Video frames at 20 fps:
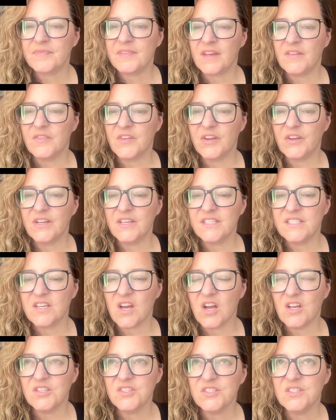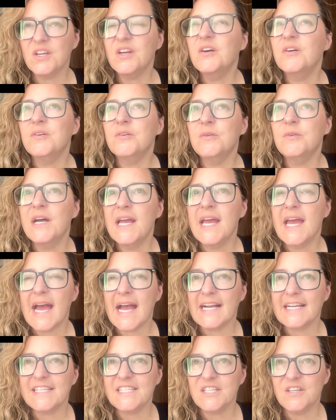There is also
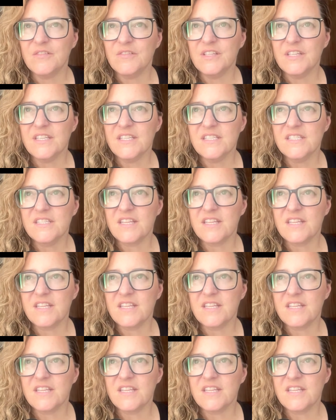activities